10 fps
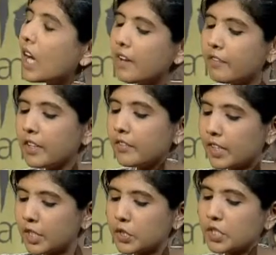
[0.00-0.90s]
I find it
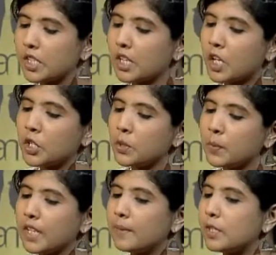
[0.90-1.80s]
very interesting how you
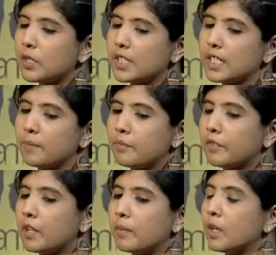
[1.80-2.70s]
were able to slip
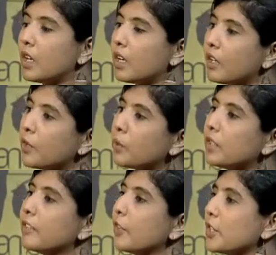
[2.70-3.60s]
from an
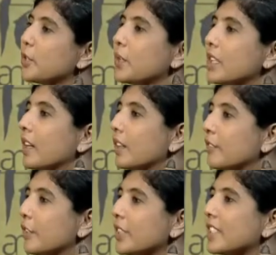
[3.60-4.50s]
older voice to a younger
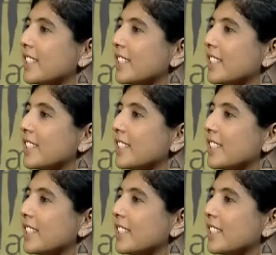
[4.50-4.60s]
voice.